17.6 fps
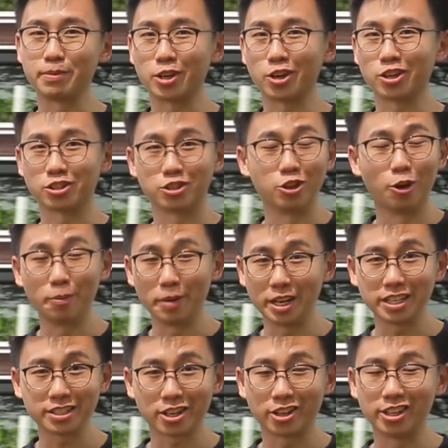because
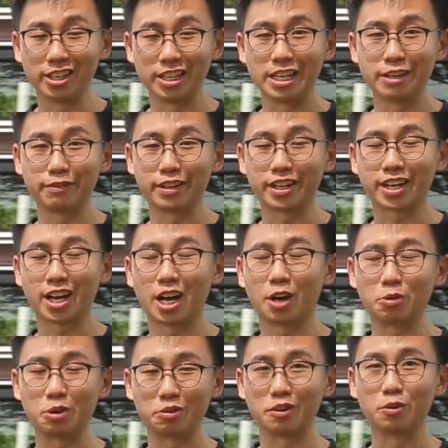nobody's gonna leave their
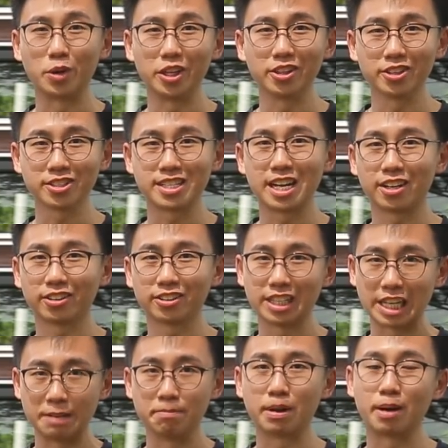car with the windows
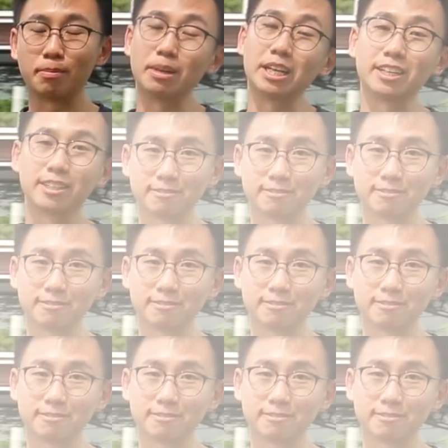down in public.